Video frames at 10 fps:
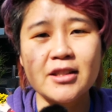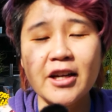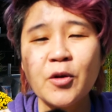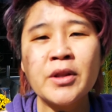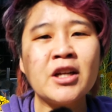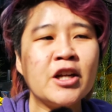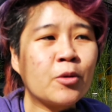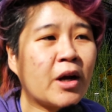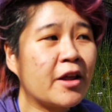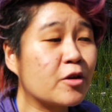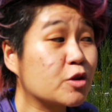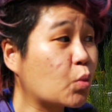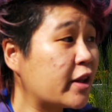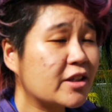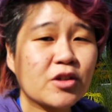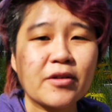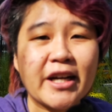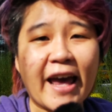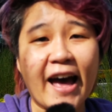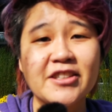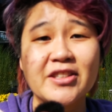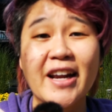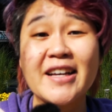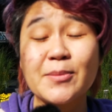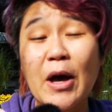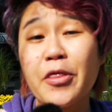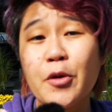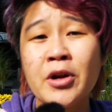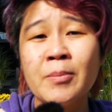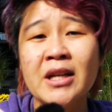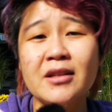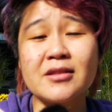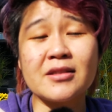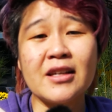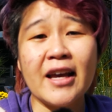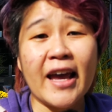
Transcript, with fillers: I know in the nearby there's one that's already hatched that has about thirty minutes,